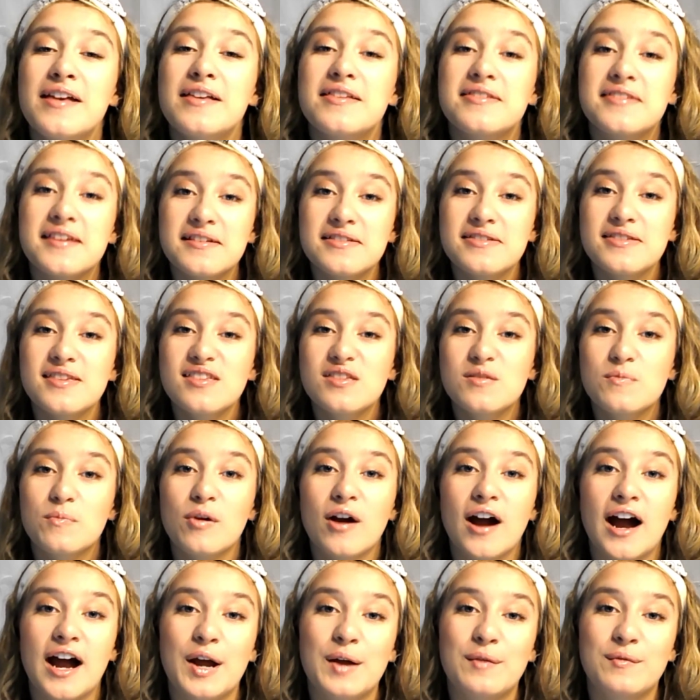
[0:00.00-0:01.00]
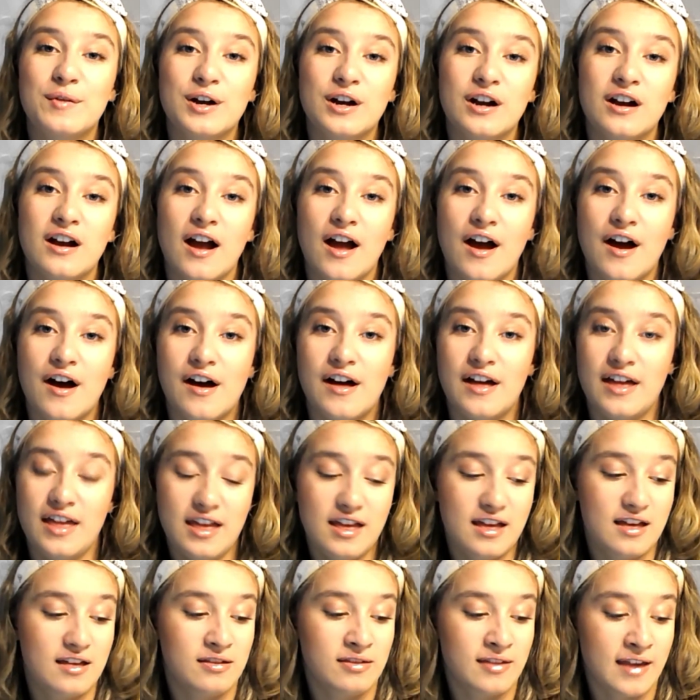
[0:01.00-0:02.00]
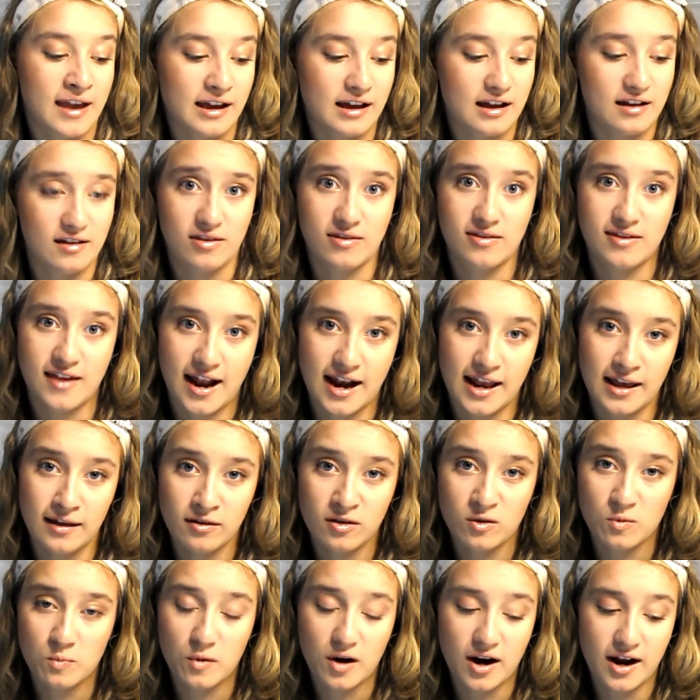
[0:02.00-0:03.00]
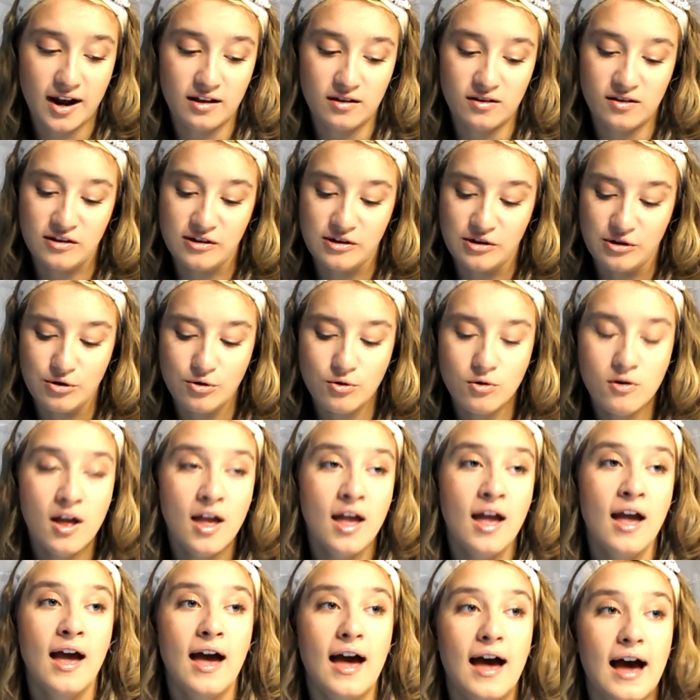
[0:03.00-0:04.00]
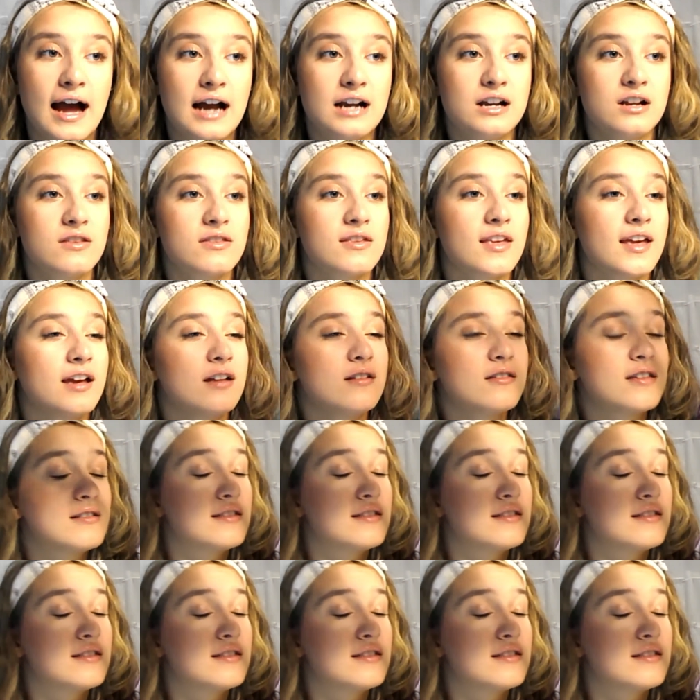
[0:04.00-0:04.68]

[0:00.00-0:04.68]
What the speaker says: Since this primer is like a setting spray too, I just like to